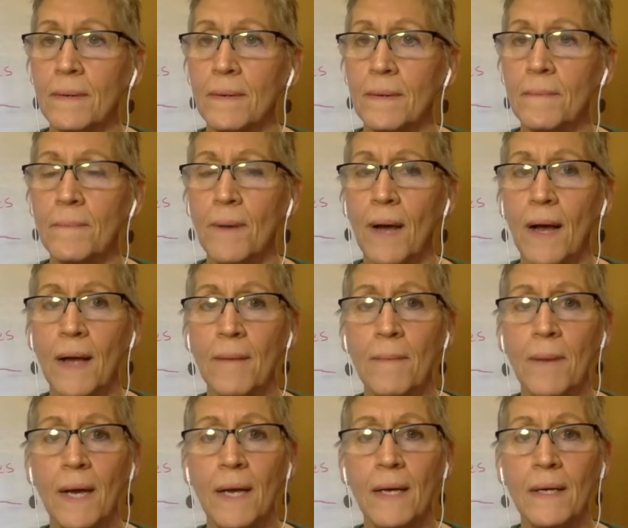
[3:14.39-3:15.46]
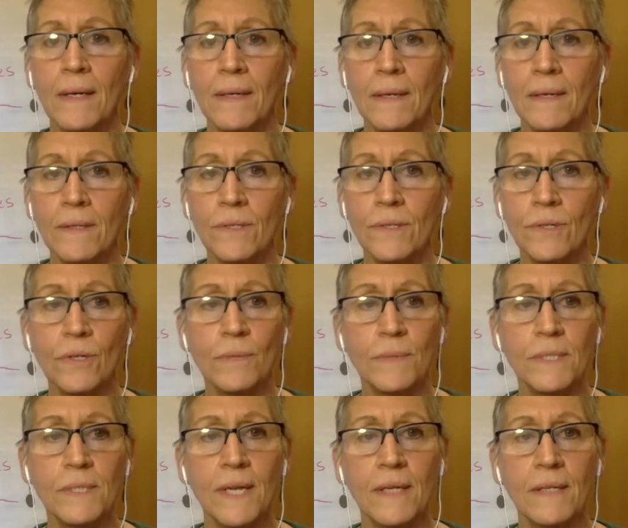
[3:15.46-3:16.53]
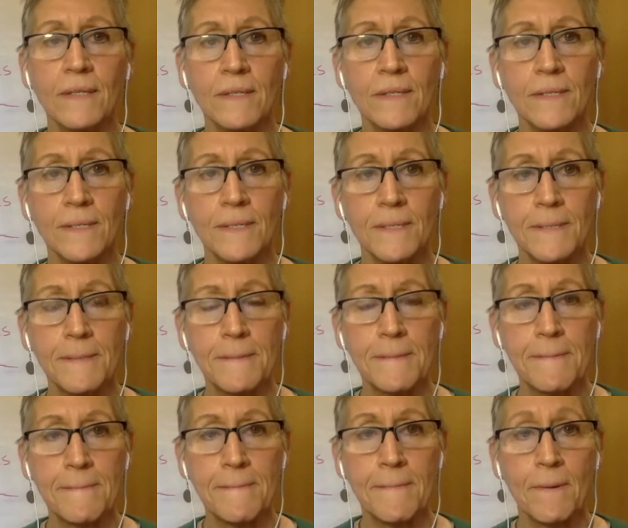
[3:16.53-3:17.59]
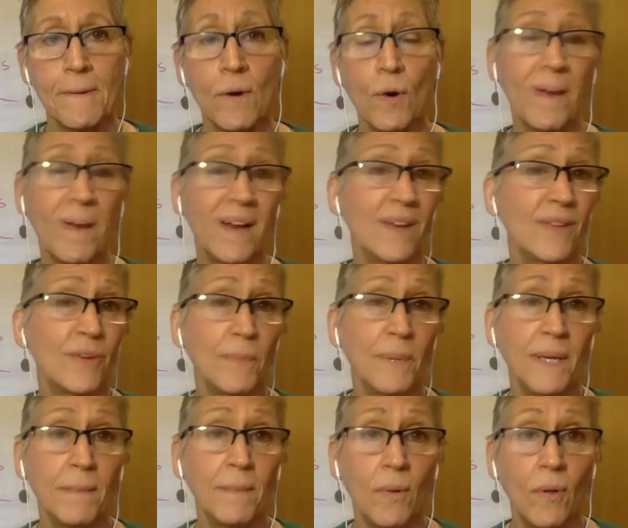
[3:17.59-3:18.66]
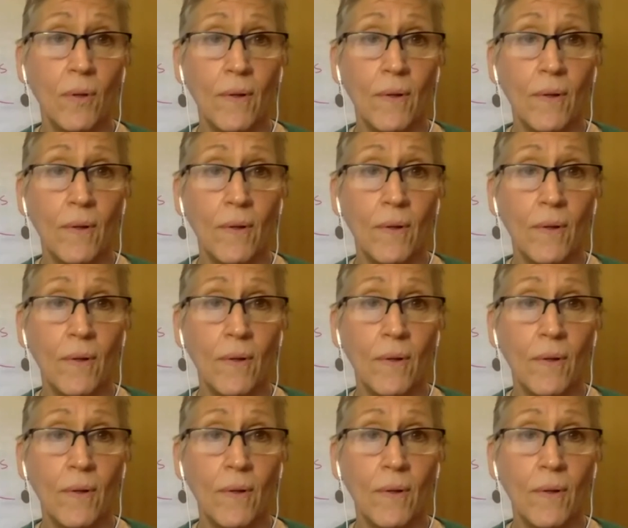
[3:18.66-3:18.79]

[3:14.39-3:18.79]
by my circumstances or by other people.